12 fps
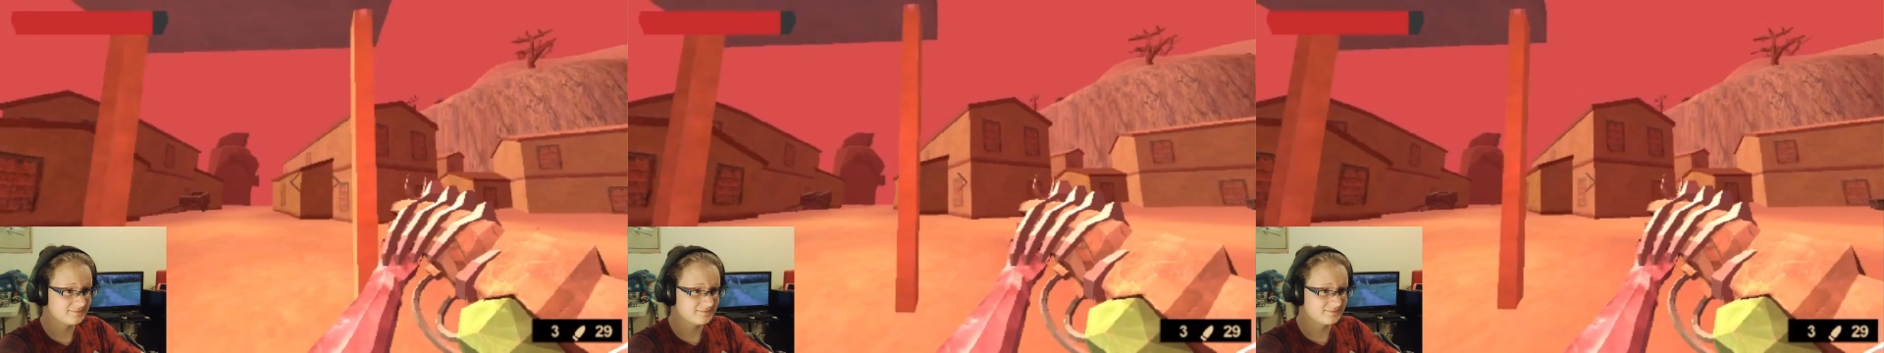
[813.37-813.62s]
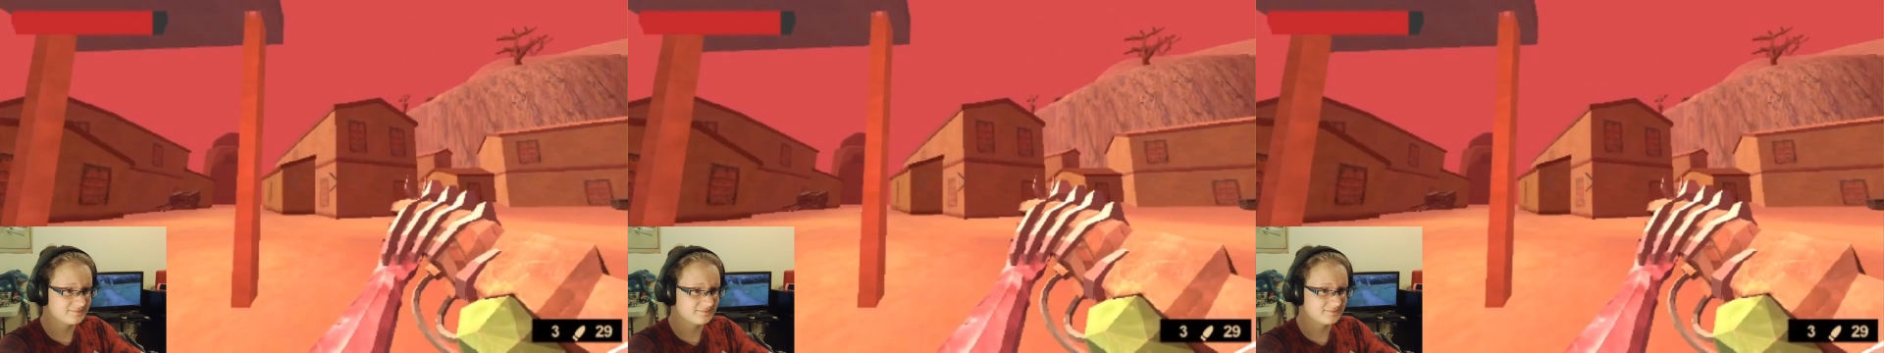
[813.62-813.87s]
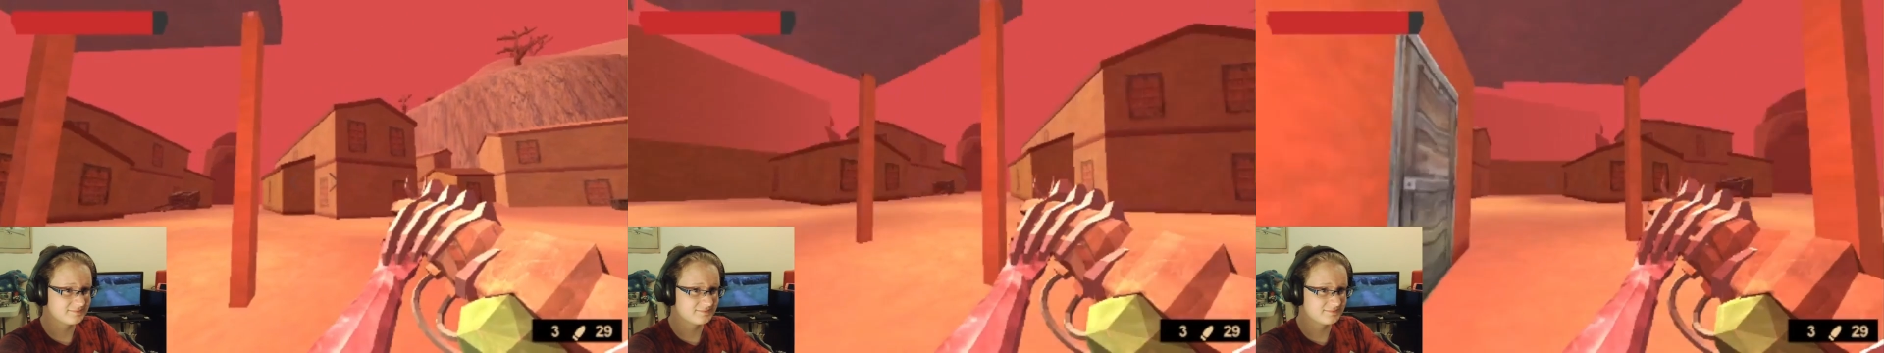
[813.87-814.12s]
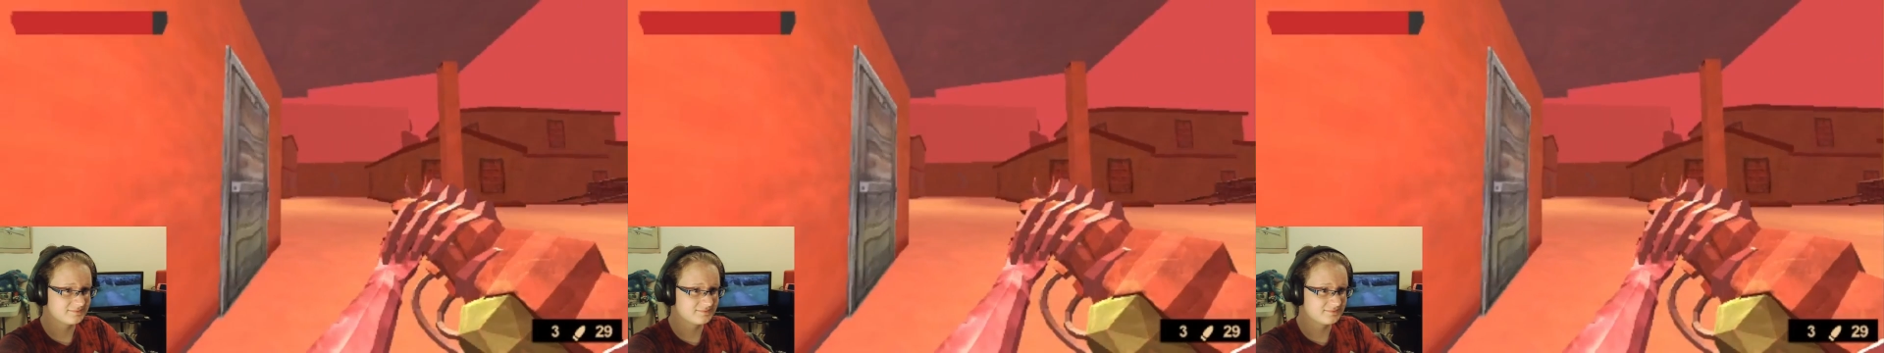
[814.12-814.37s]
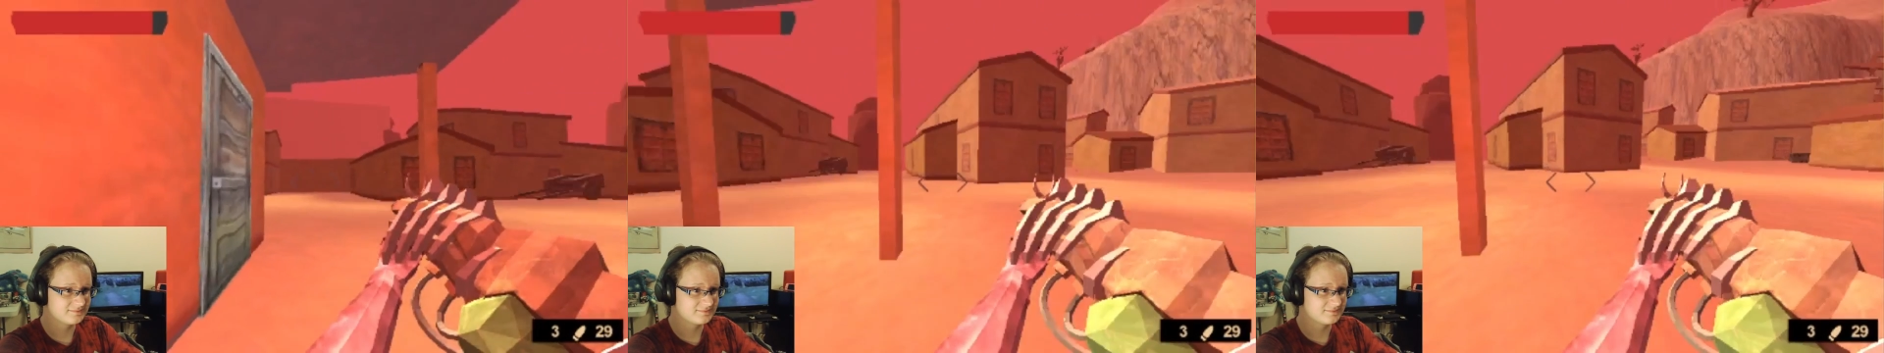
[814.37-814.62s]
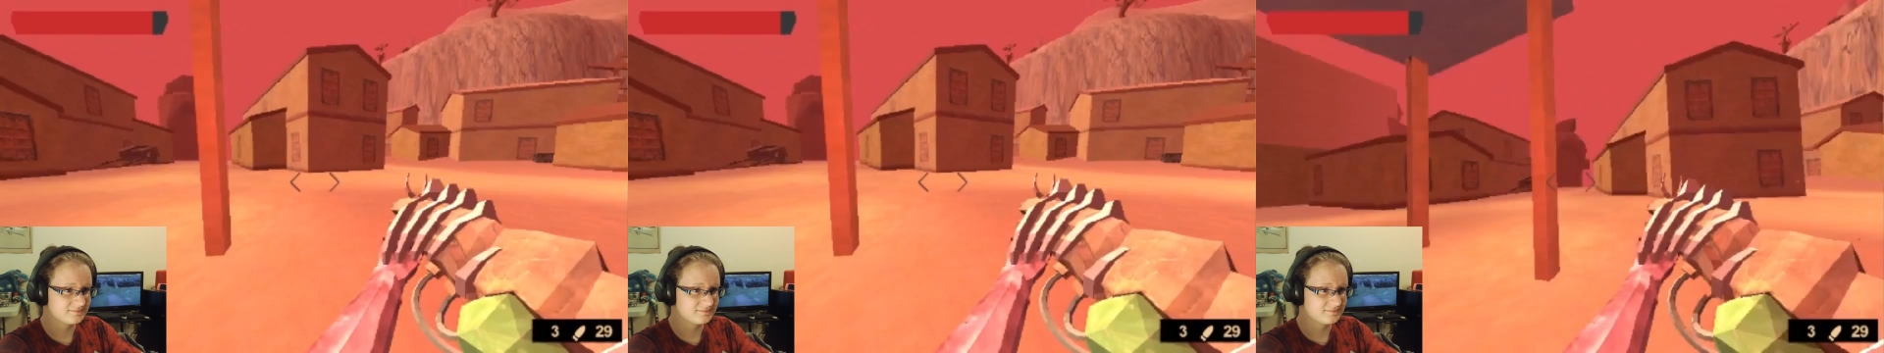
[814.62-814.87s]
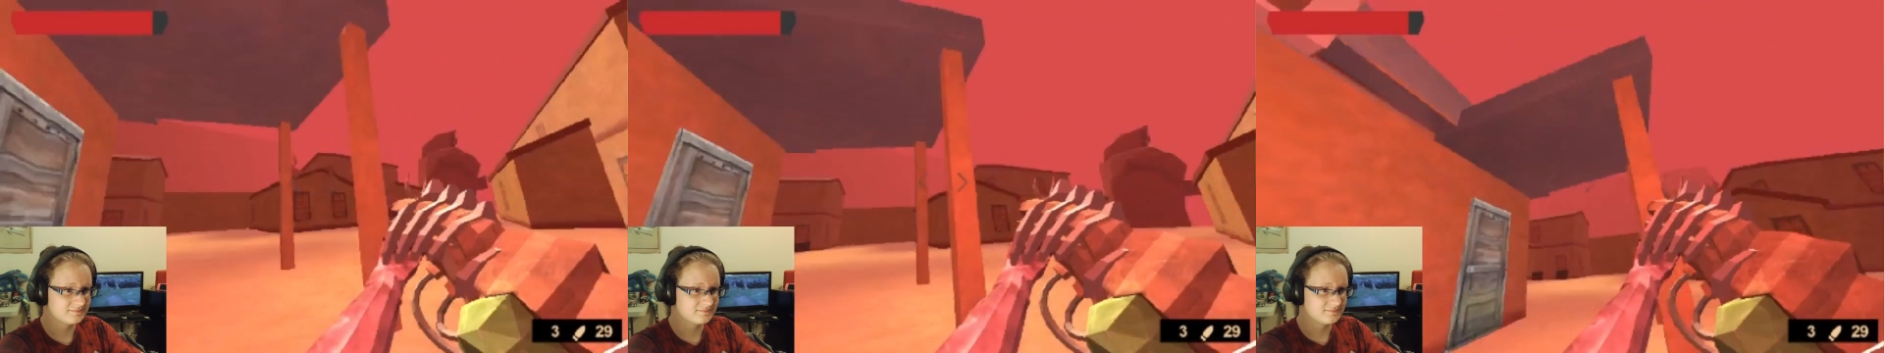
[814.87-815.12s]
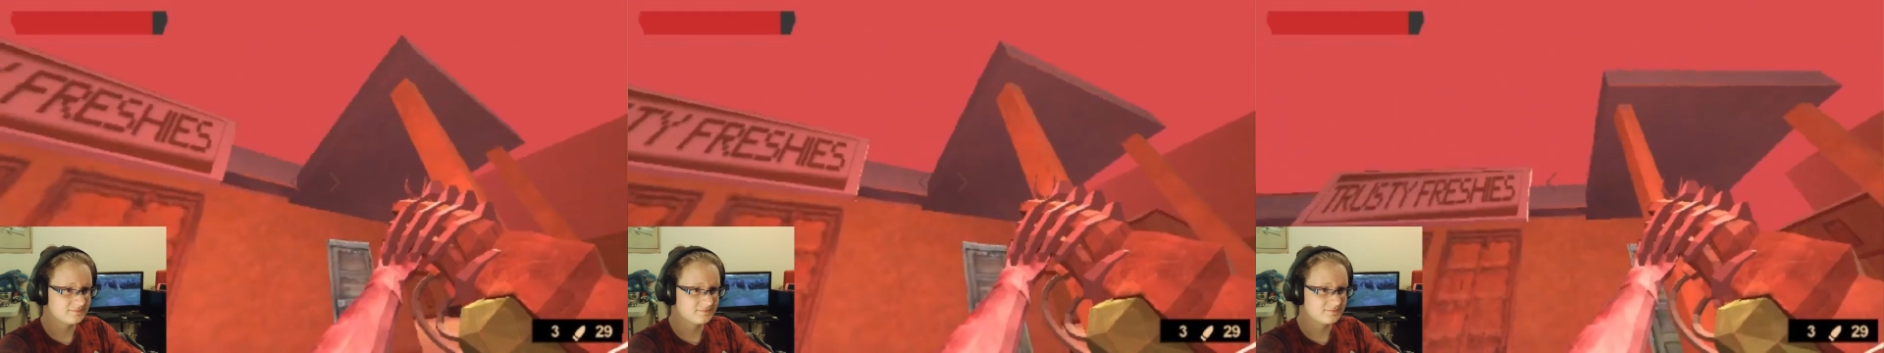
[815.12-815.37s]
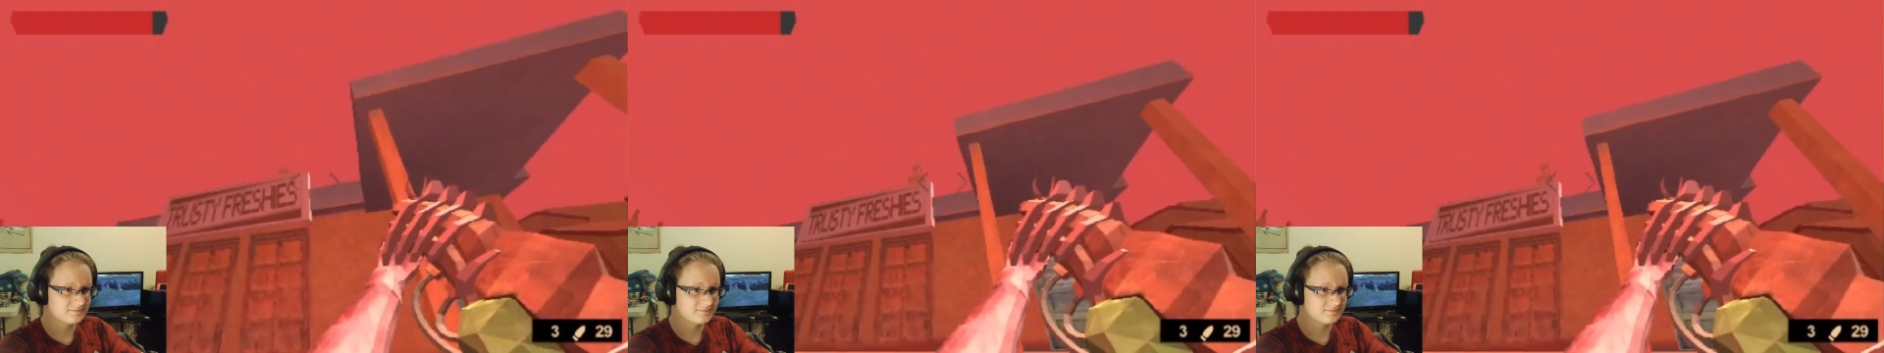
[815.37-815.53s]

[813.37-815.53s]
Nothing is said.